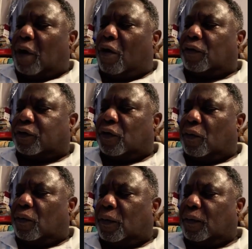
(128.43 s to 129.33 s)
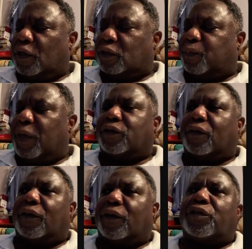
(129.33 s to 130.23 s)
also, this speaks to
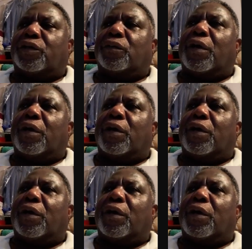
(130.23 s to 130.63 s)
them too.